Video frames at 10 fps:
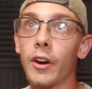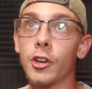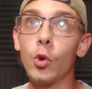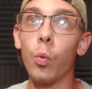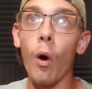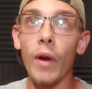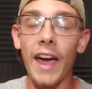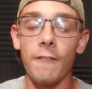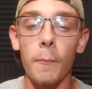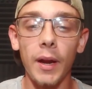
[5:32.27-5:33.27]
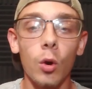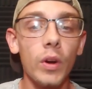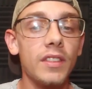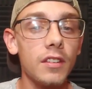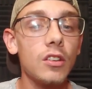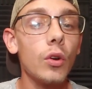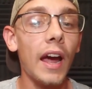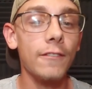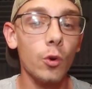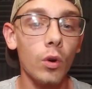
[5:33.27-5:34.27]
you won't have a beer with this dude
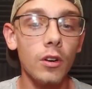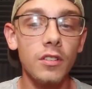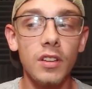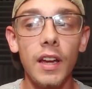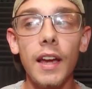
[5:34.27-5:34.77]
afterwards,